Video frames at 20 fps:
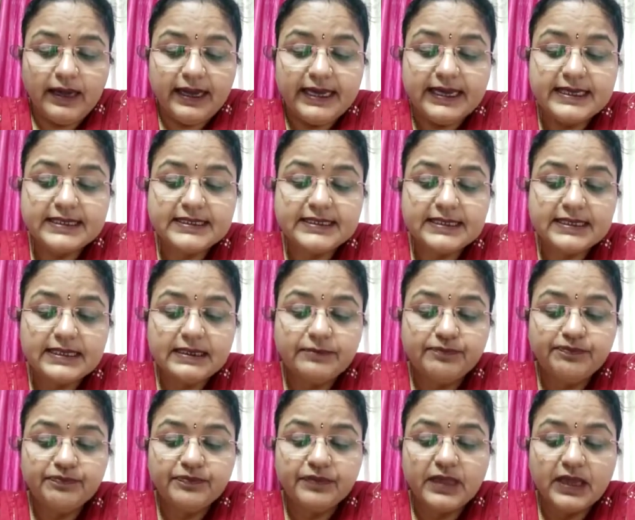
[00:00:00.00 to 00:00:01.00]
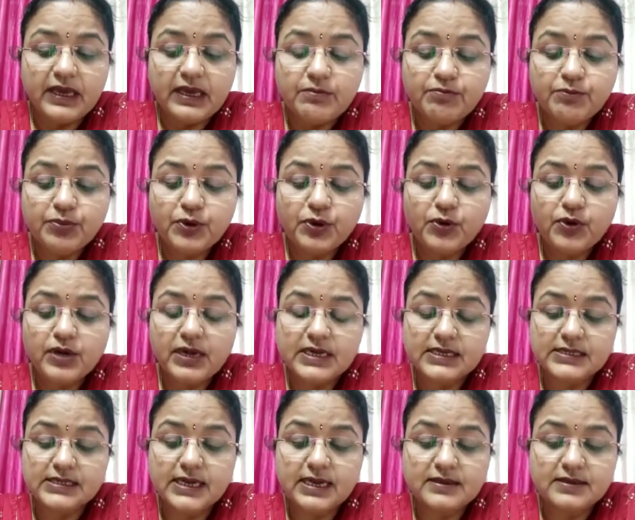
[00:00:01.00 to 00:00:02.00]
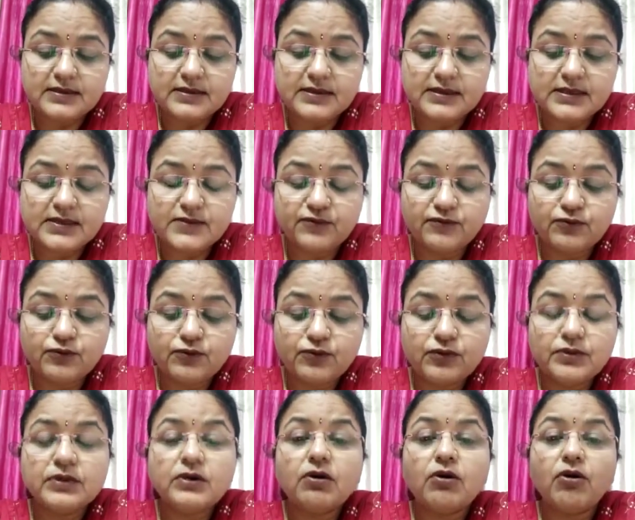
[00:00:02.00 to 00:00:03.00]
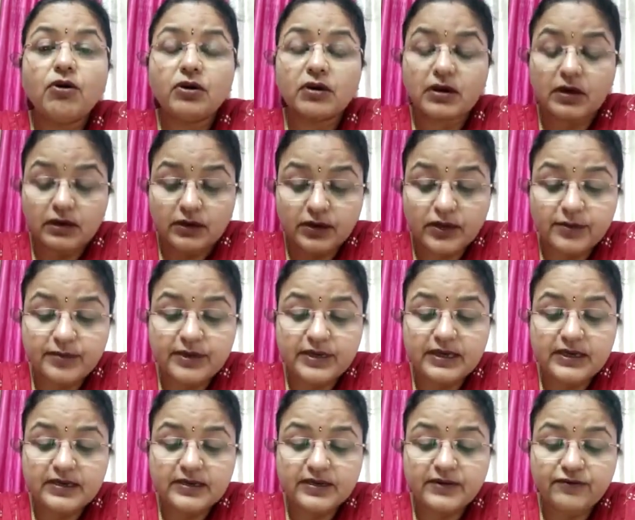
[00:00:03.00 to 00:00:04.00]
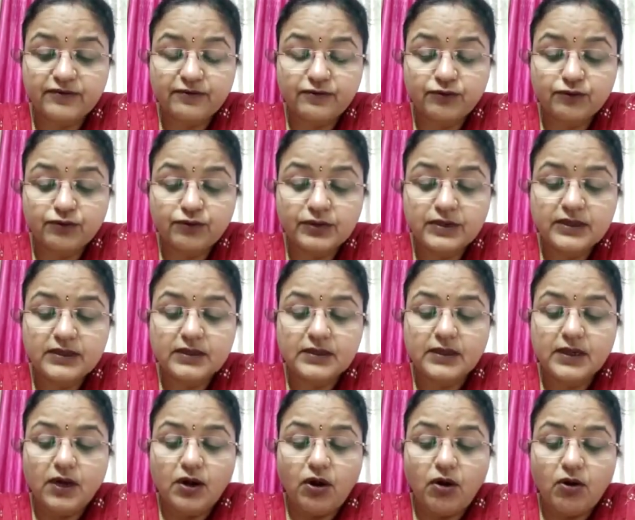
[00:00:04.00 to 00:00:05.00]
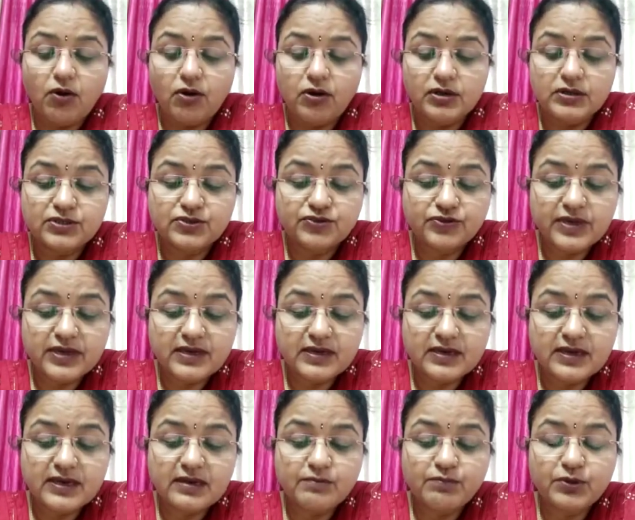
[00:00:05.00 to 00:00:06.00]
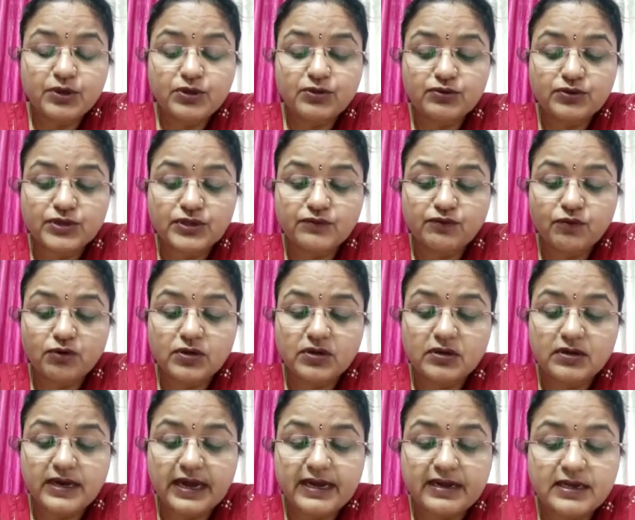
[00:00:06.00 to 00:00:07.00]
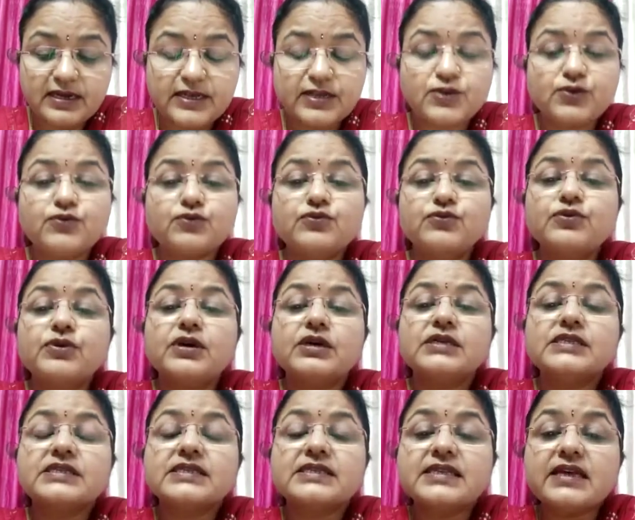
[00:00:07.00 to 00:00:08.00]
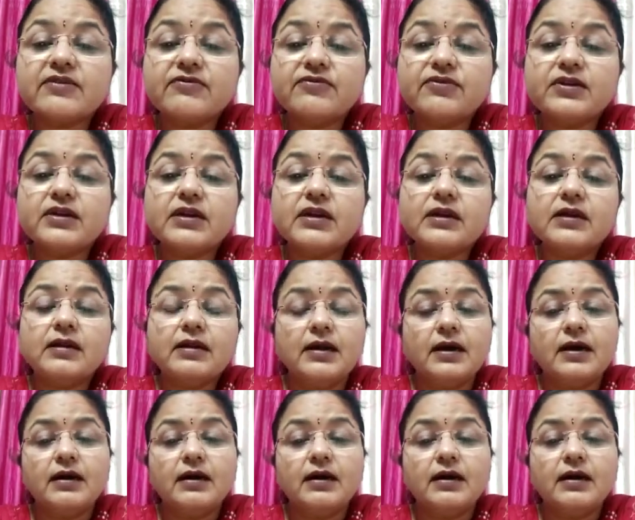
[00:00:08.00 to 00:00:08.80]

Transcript: Eating impure hazardous food or contaminated food or drinking polluted water can lead to several